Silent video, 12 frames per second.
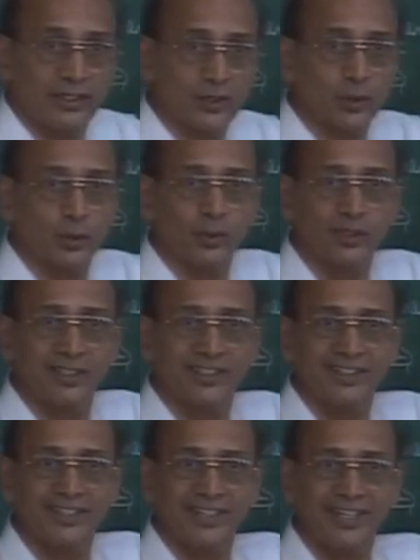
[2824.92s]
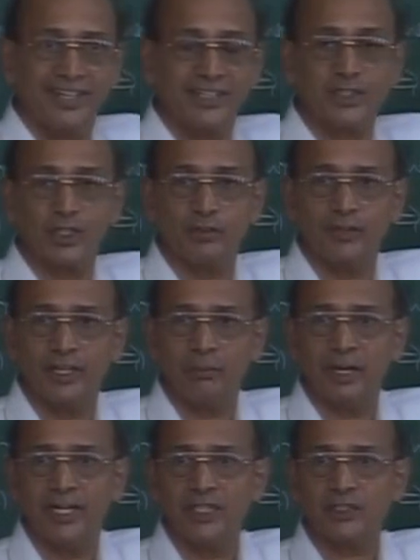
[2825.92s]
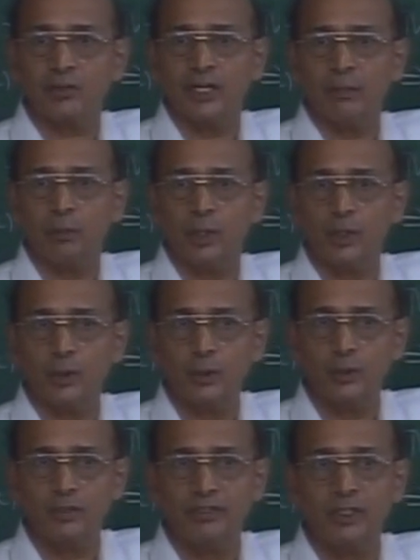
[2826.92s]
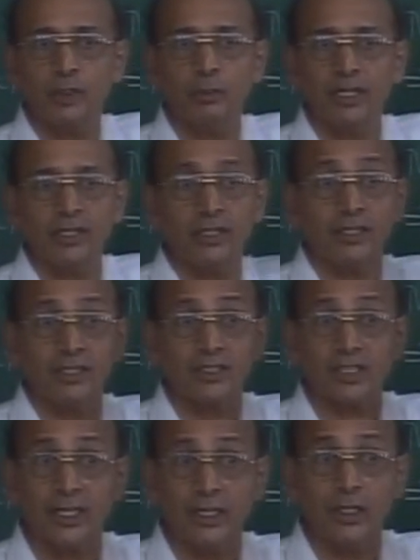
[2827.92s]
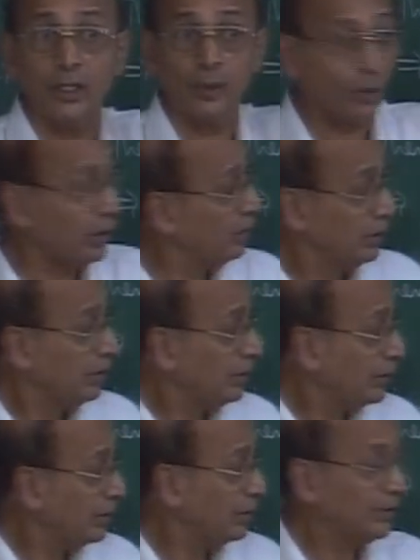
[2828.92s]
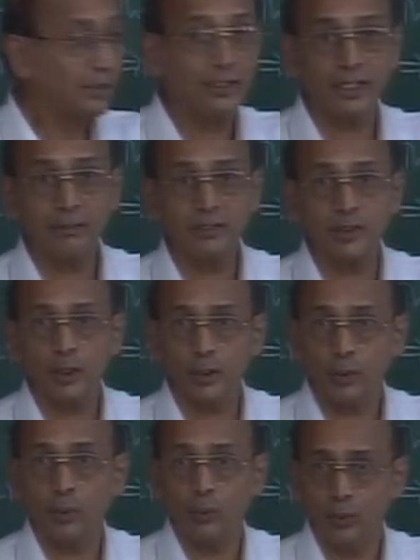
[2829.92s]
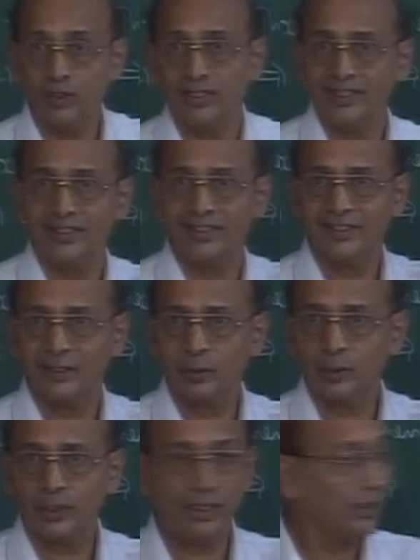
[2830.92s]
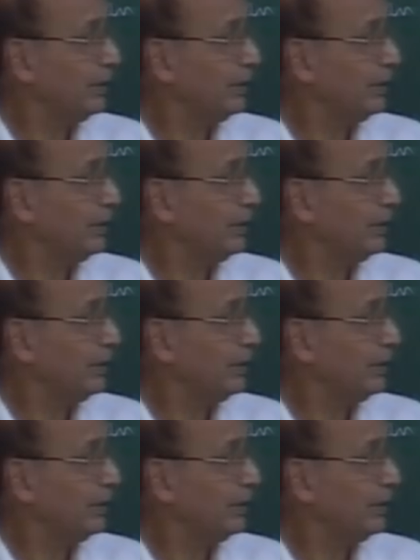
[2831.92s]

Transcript: to, instead of n minus 1 upon 2, if the numerator gets slightly lowered, the theorem is not true, okay?